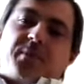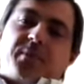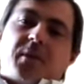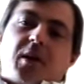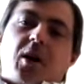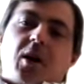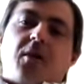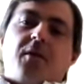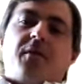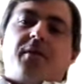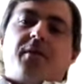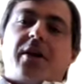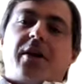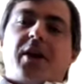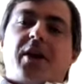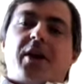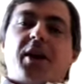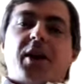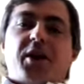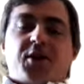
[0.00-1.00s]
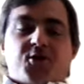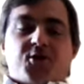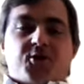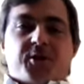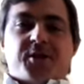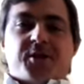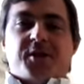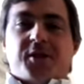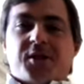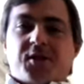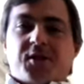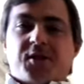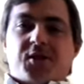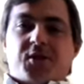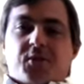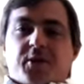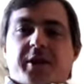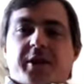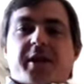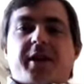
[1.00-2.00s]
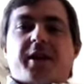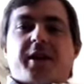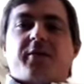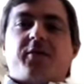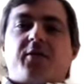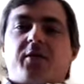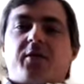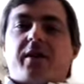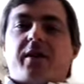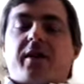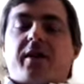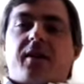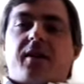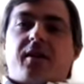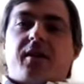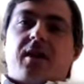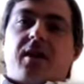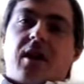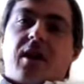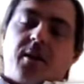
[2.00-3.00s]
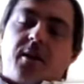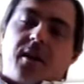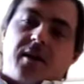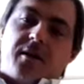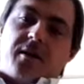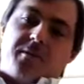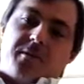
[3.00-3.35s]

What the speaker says: a very interesting story, I have to say.